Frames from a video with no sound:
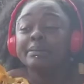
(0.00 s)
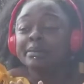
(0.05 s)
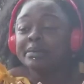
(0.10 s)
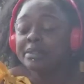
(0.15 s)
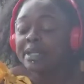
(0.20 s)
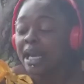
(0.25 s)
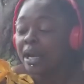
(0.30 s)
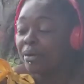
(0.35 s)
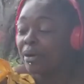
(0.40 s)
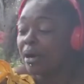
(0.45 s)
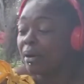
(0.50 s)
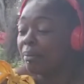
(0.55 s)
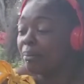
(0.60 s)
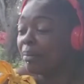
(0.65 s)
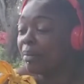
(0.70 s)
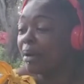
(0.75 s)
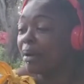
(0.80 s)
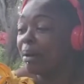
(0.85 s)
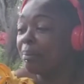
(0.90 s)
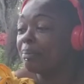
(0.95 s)

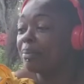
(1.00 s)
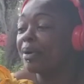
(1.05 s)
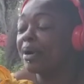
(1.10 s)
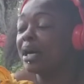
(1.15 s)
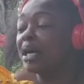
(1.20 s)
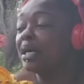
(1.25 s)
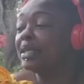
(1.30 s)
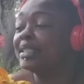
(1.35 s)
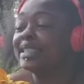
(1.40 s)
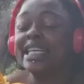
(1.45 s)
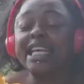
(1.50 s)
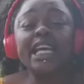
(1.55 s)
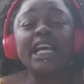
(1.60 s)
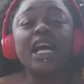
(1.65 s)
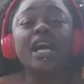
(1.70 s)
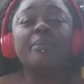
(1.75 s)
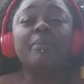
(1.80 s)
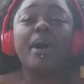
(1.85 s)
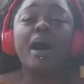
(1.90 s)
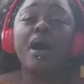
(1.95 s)
Dig
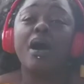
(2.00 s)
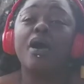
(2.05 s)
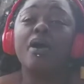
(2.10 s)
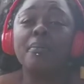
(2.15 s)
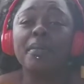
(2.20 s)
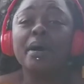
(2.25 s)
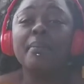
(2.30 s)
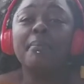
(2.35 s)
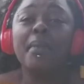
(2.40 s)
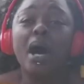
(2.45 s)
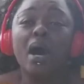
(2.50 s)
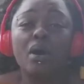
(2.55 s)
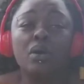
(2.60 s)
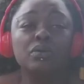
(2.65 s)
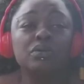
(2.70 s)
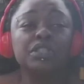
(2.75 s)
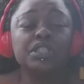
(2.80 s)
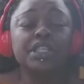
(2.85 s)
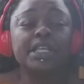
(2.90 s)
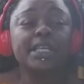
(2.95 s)
up all my
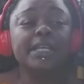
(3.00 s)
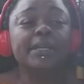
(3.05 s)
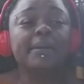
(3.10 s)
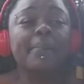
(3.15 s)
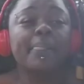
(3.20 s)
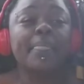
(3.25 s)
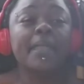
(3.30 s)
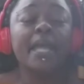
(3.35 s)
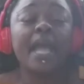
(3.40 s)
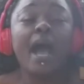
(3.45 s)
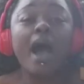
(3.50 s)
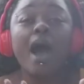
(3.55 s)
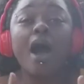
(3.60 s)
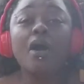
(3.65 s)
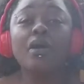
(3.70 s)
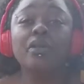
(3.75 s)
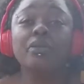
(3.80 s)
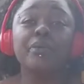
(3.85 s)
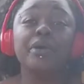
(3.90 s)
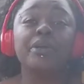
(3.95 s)
mulch.
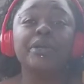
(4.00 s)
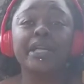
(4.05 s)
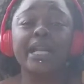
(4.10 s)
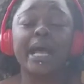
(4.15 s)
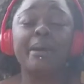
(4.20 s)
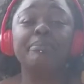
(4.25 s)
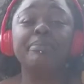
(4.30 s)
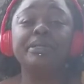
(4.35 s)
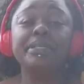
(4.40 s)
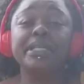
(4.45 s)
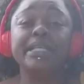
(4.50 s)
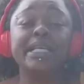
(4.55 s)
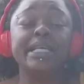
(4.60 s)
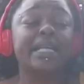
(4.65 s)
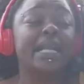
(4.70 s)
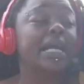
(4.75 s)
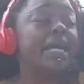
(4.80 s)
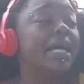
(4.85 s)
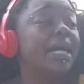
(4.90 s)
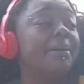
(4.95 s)
All the work that I put in,
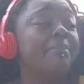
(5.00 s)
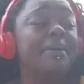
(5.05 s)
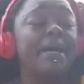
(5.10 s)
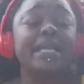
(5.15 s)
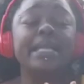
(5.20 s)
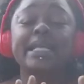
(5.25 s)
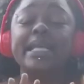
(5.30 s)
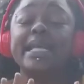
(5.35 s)
I come back the